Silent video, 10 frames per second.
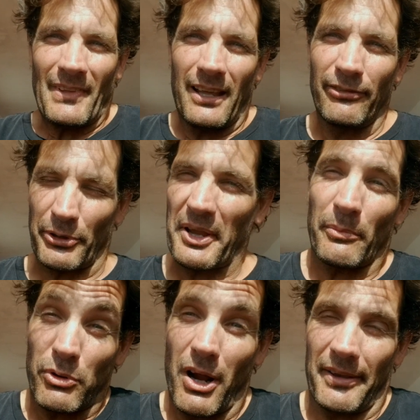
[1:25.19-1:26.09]
for their
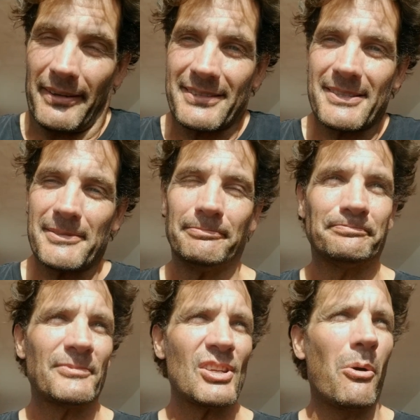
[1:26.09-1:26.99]
products.
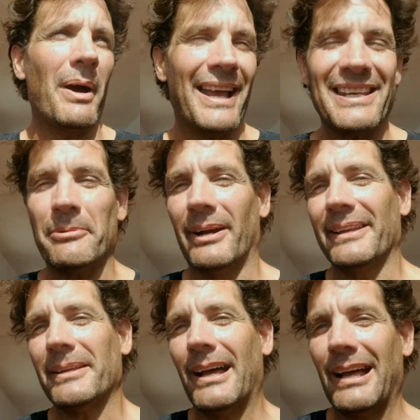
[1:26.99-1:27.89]
So
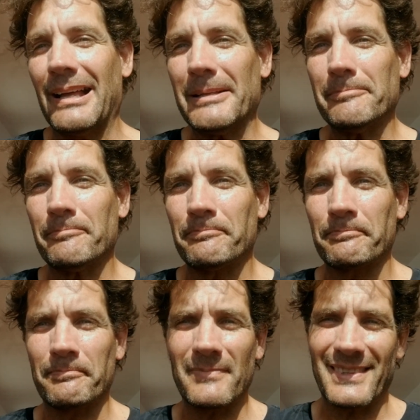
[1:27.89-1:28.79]
anyway,
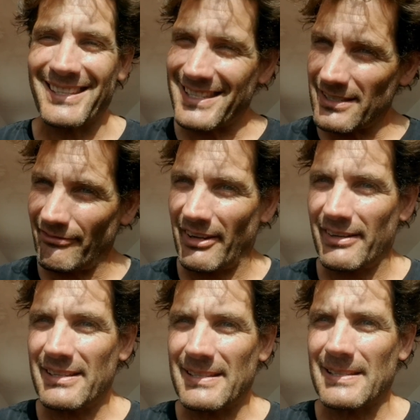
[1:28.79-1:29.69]
this is a
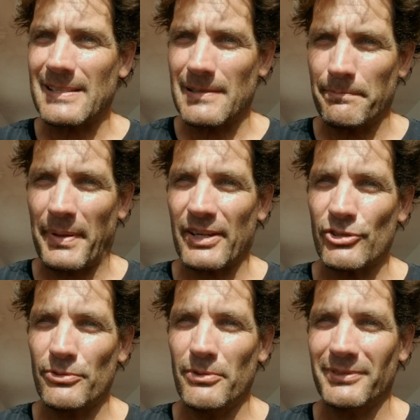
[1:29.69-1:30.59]
very
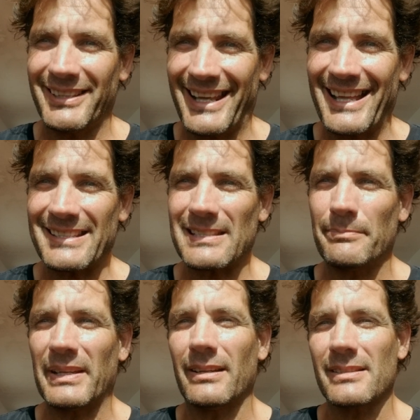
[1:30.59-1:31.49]
special test
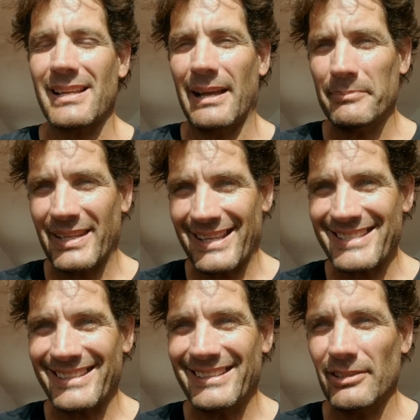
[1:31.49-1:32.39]
because I'm
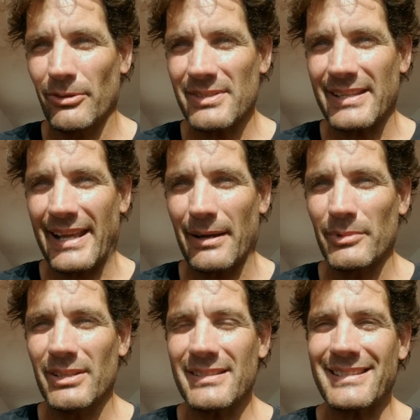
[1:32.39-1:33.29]
testing those
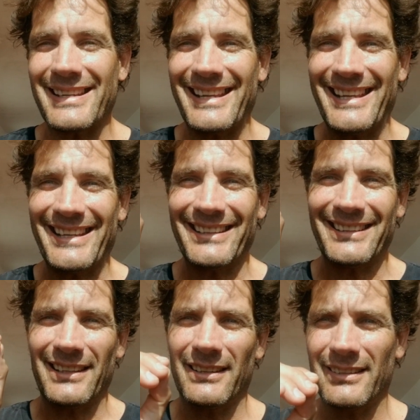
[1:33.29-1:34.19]
cameras
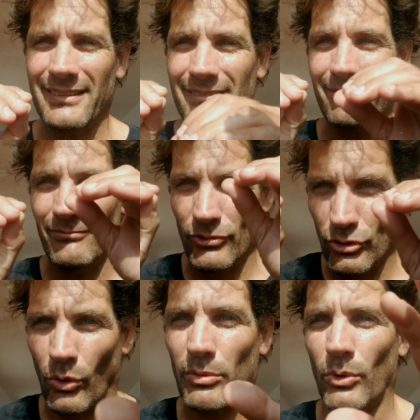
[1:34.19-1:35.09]
in
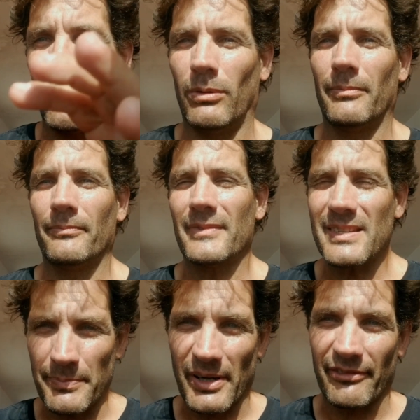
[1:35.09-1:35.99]
normal
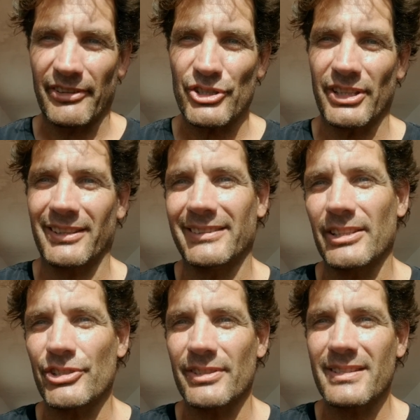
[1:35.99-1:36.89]
spearfishing
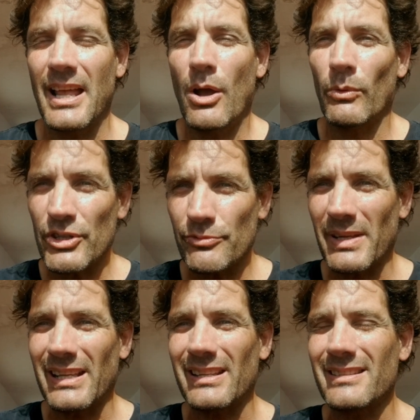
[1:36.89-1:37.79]
conditions, which
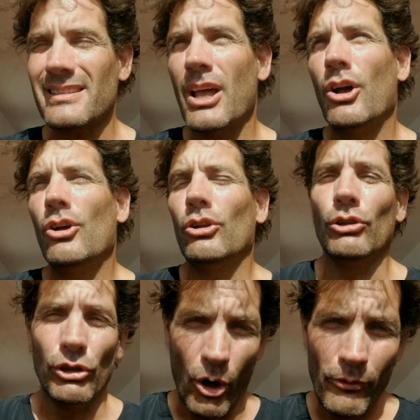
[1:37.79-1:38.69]
means
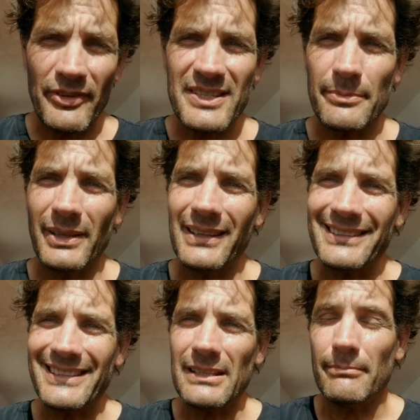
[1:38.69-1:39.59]
low
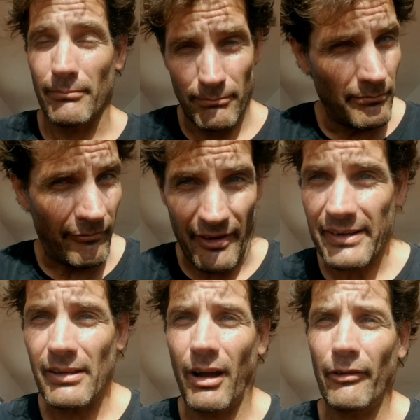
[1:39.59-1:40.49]
visibility
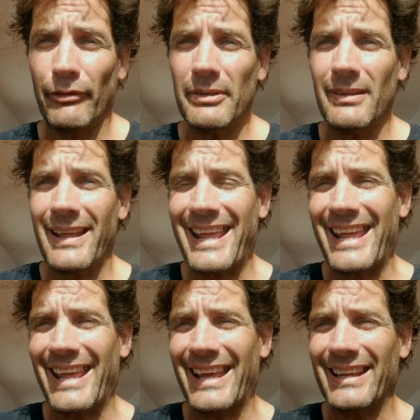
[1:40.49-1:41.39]
very often
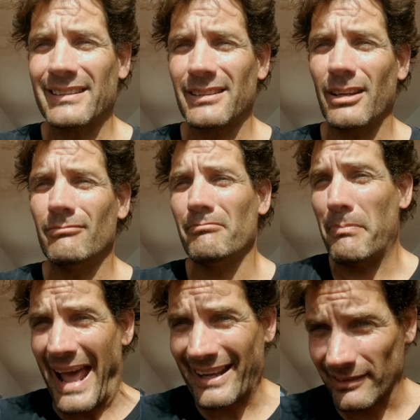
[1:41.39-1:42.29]
and
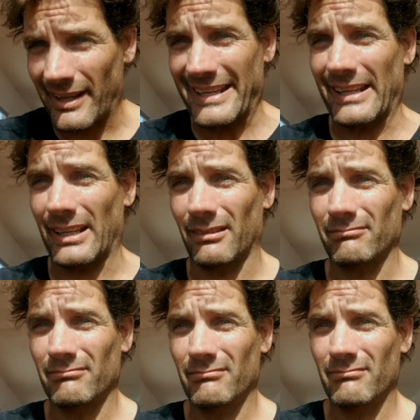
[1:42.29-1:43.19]
bad lighting.
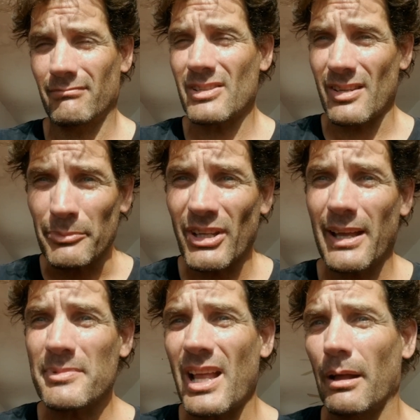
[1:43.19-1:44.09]

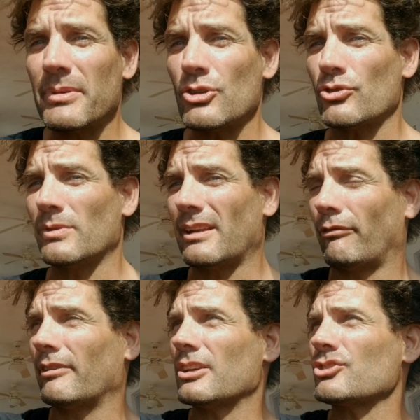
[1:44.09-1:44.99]
Sometimes I'll be shooting
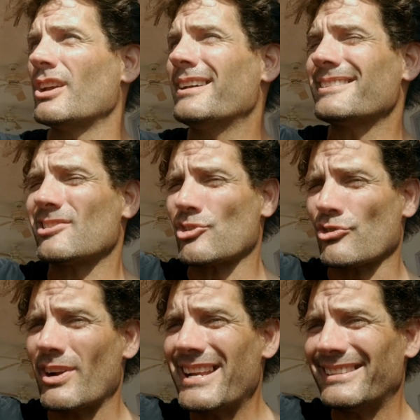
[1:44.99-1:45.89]
fish
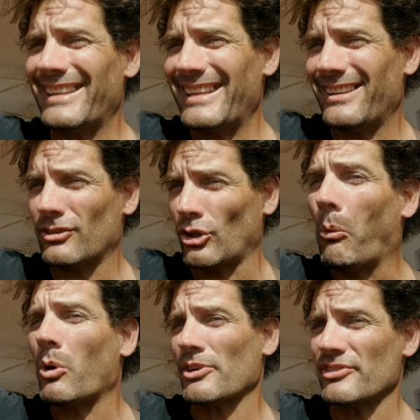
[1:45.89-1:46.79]
straight
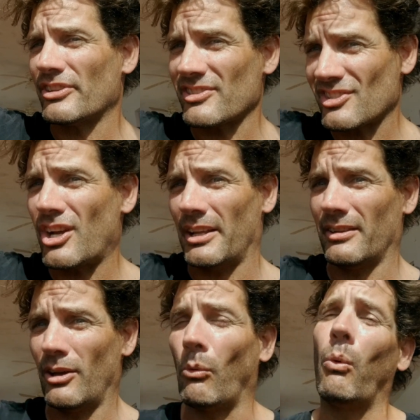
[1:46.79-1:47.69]
towards the sun
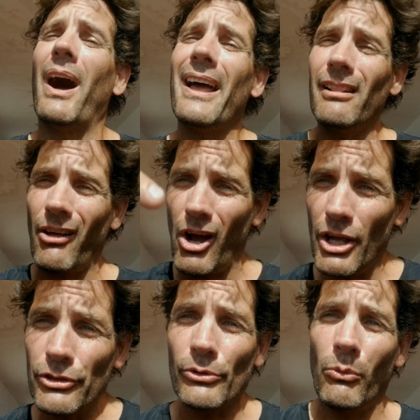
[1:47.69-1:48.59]
while
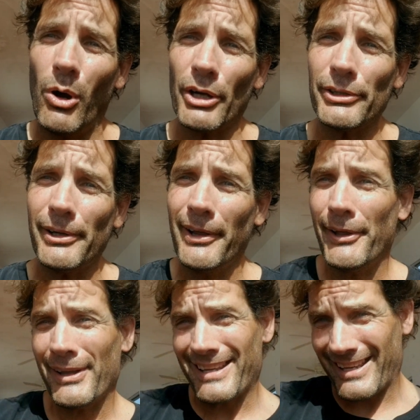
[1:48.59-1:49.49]
underwater
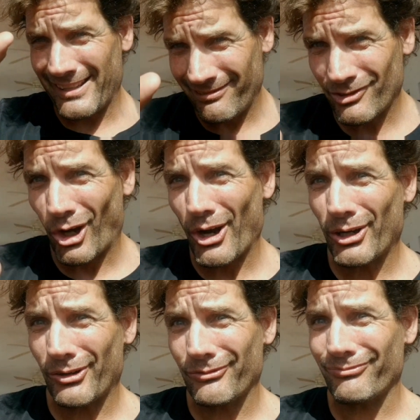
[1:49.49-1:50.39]
in
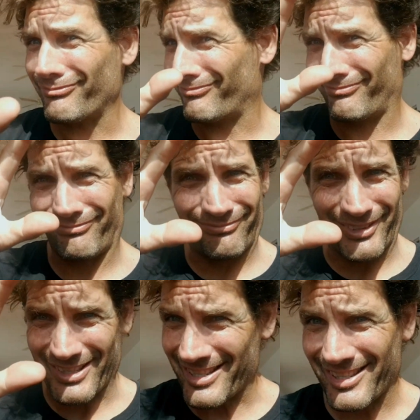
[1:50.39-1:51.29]
dark,
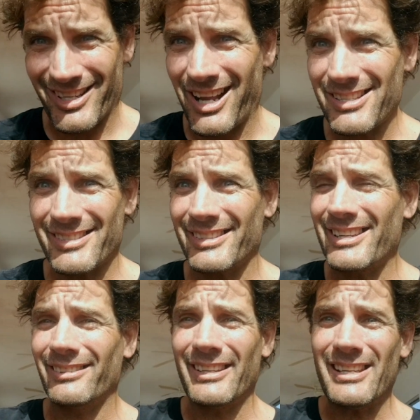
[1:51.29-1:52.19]

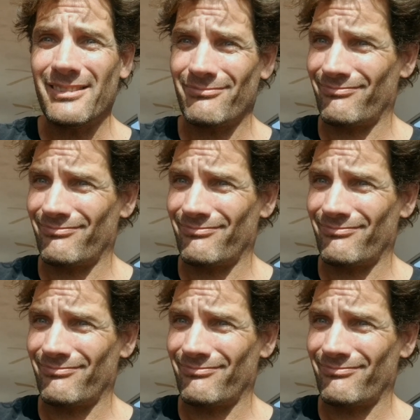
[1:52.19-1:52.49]
disgustingly